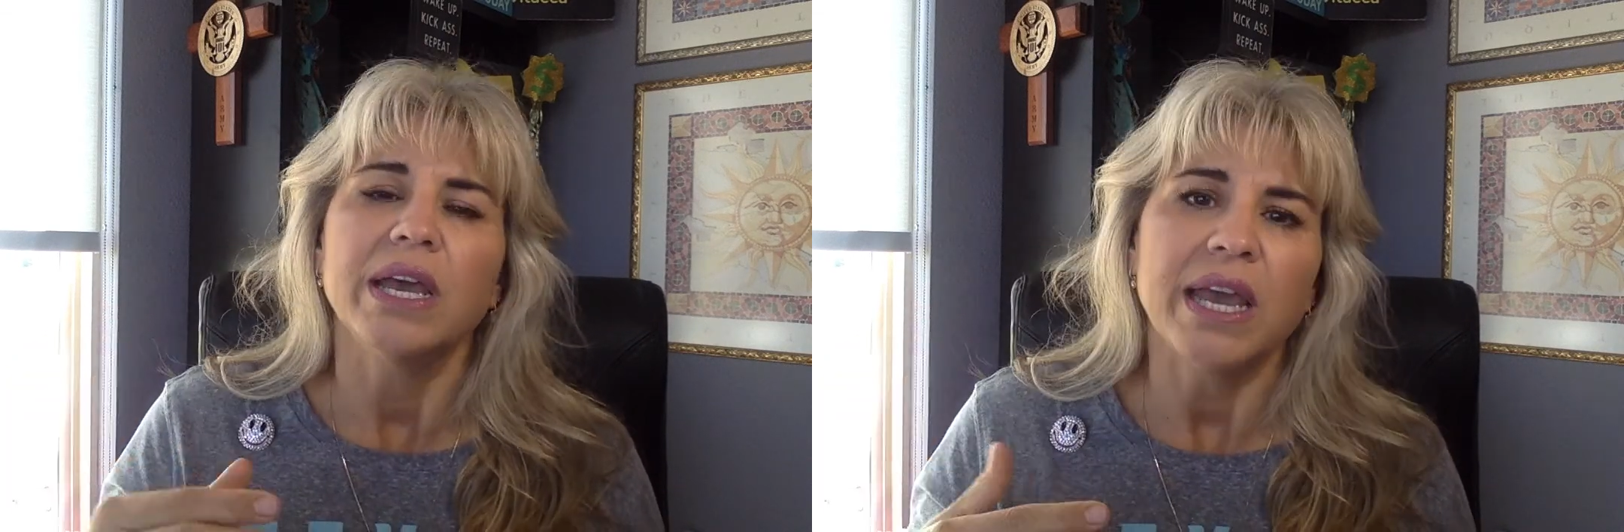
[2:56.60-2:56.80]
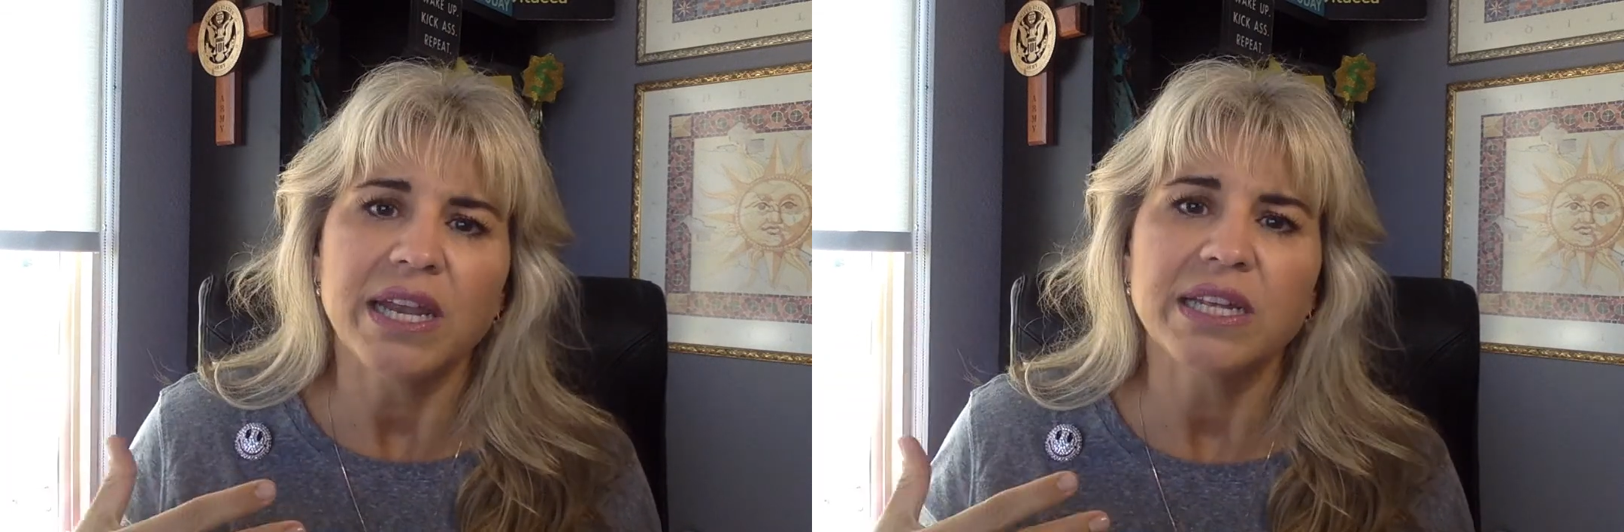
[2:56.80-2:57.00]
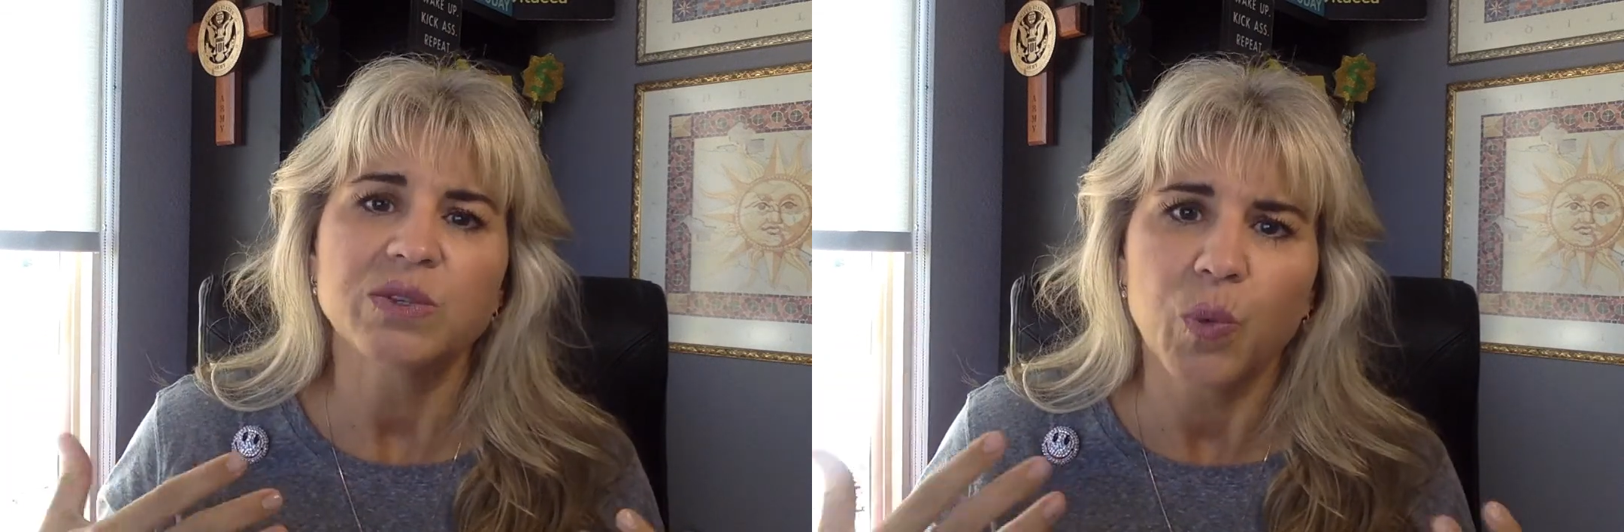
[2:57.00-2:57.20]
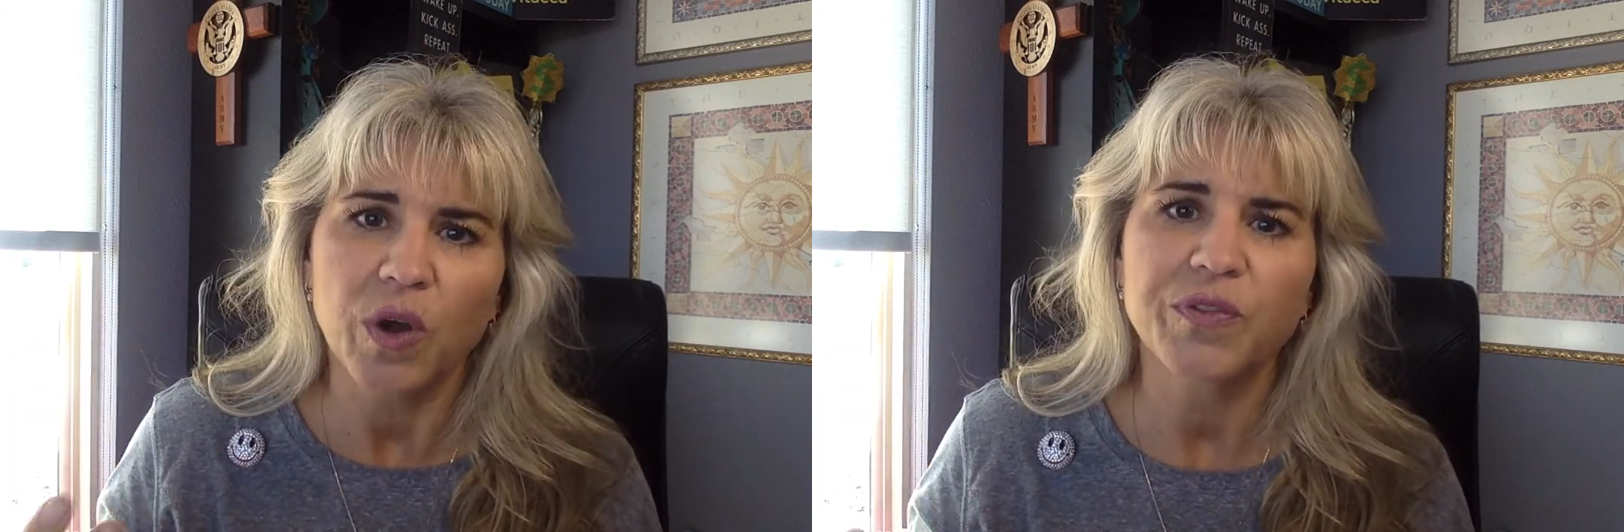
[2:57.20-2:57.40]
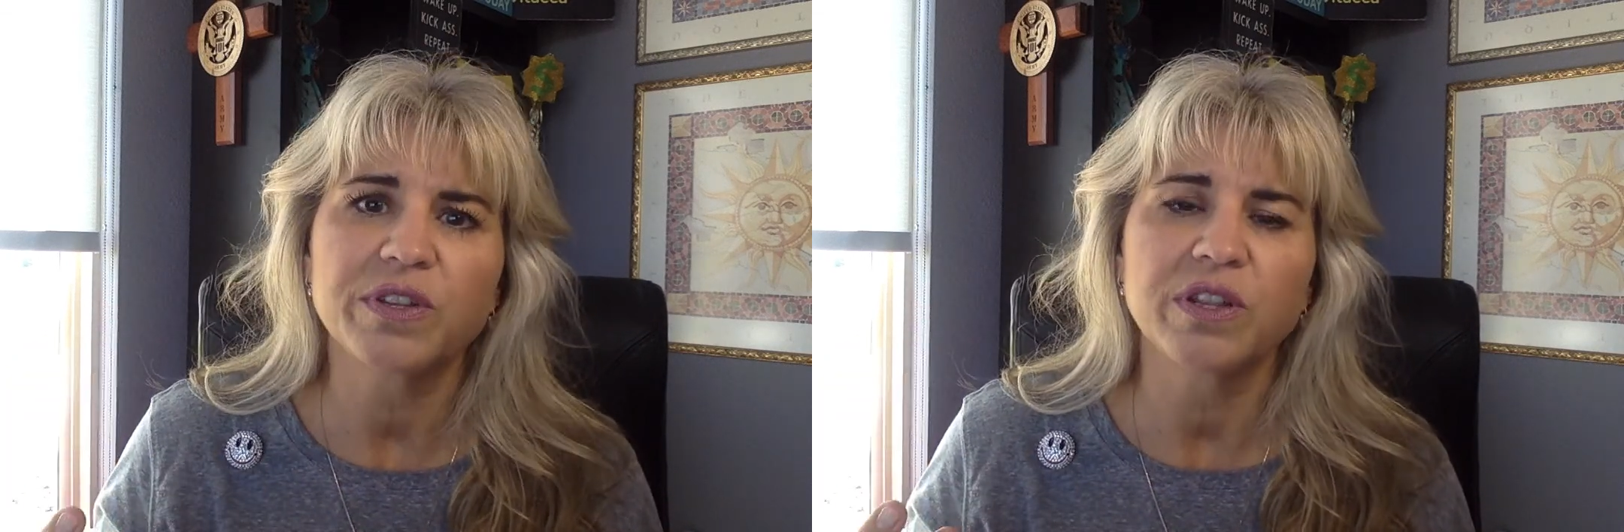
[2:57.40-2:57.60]
and it's
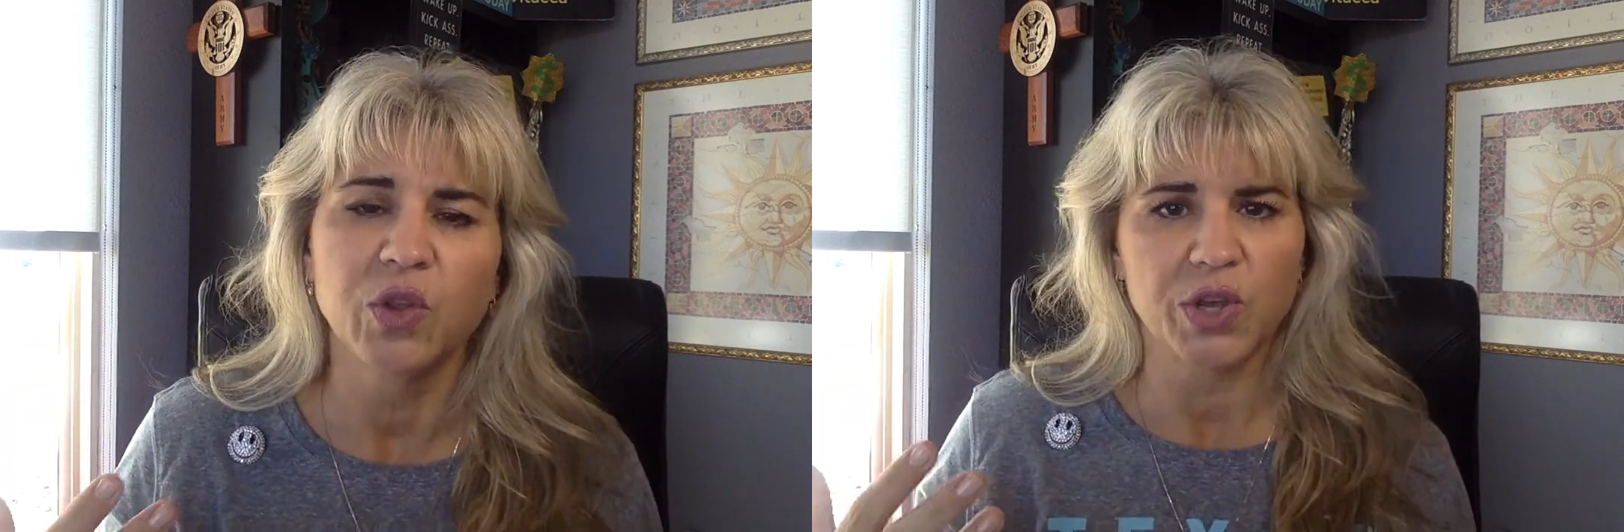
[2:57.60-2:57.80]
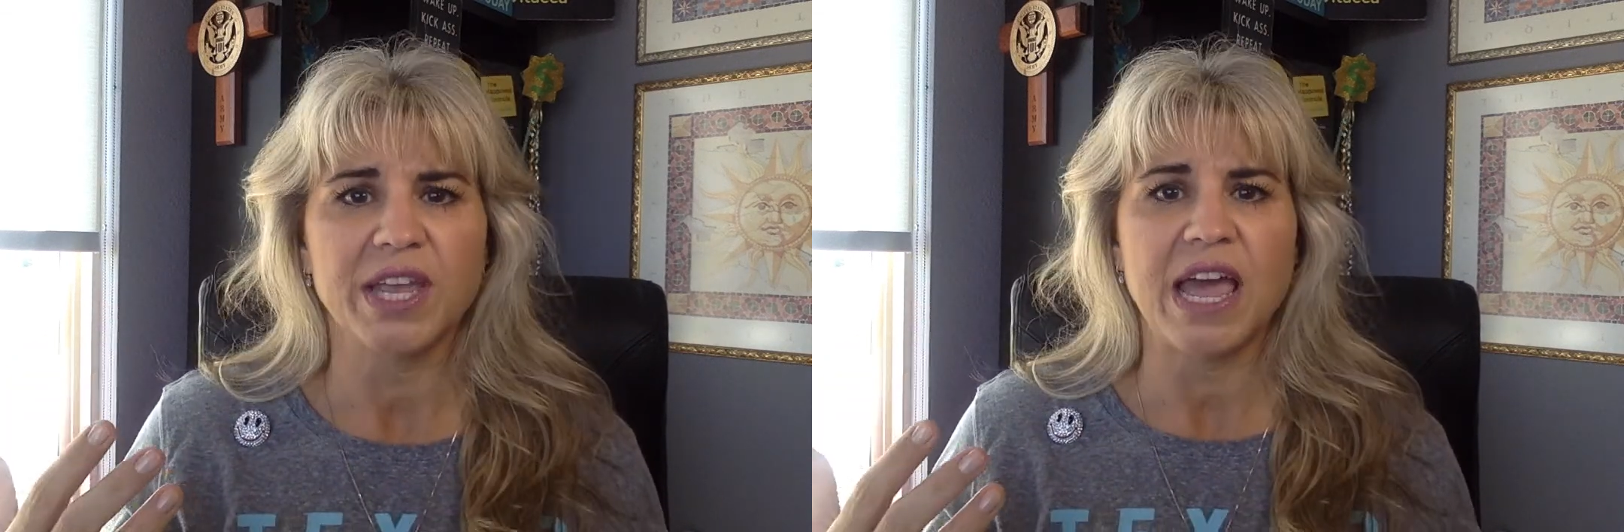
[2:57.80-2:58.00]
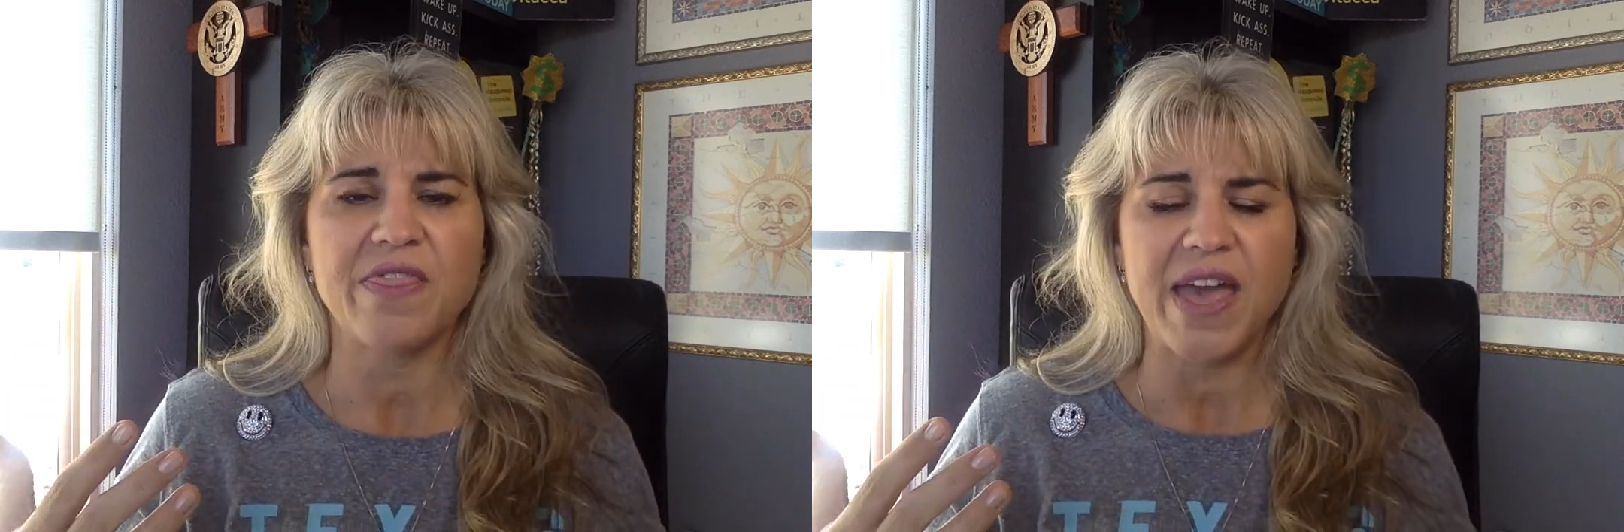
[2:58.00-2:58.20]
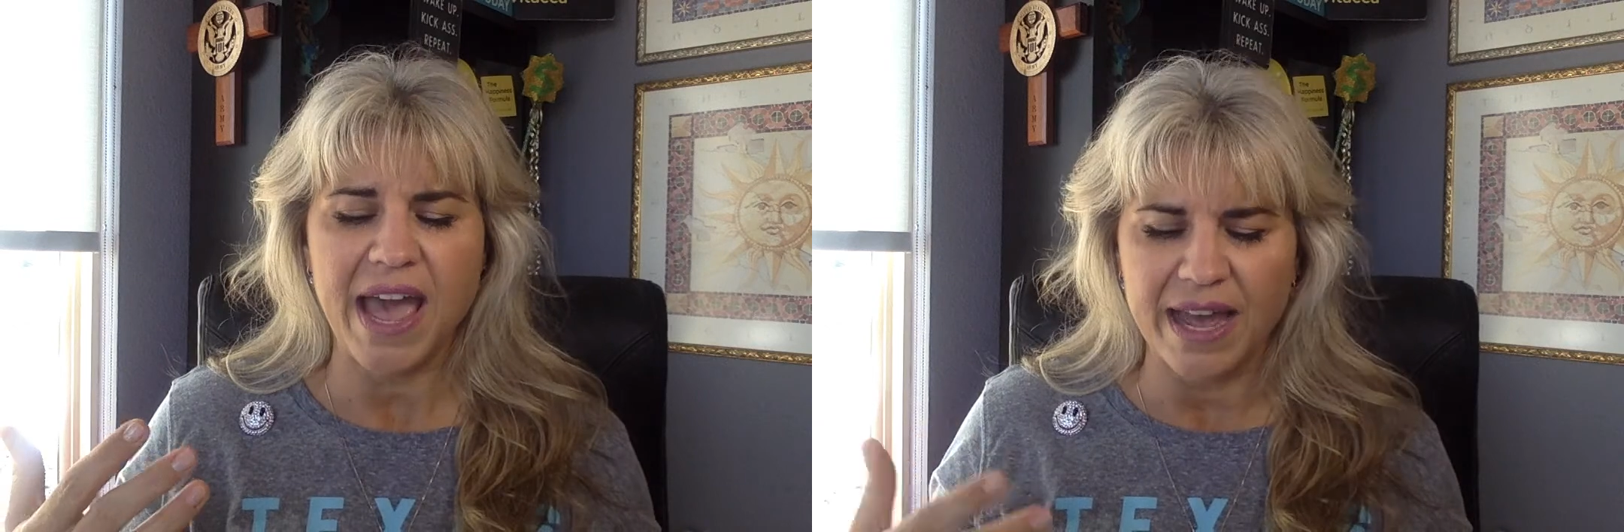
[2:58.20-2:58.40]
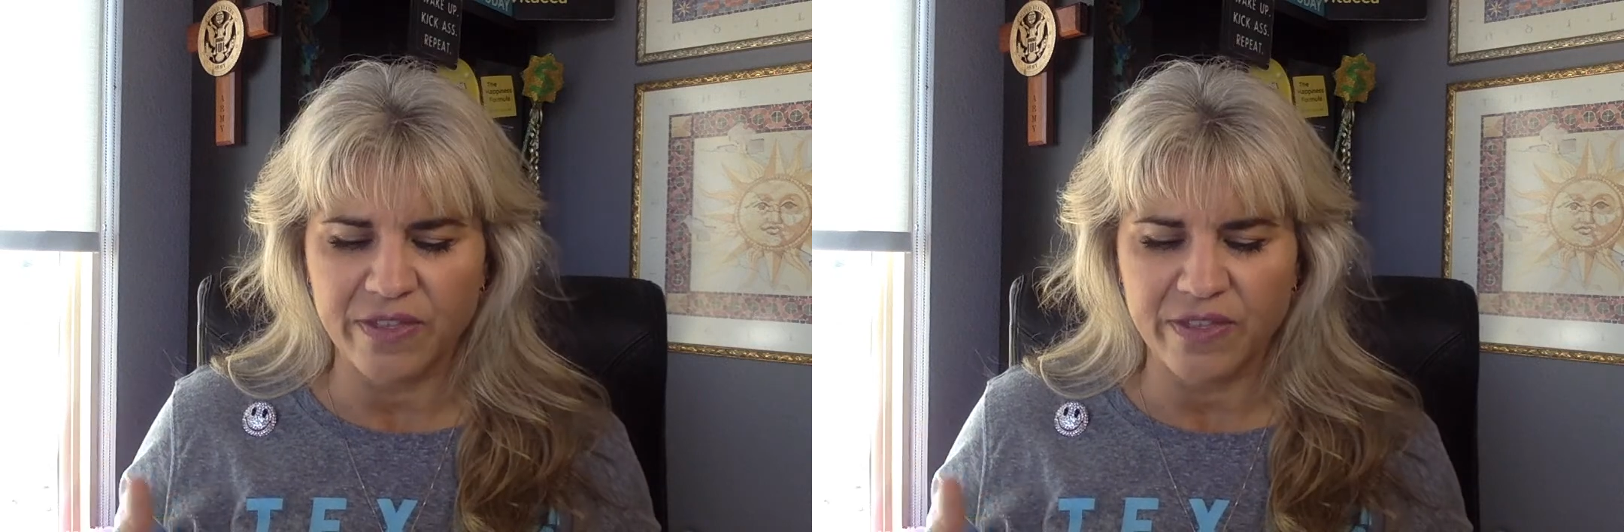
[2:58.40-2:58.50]
worth looking at that.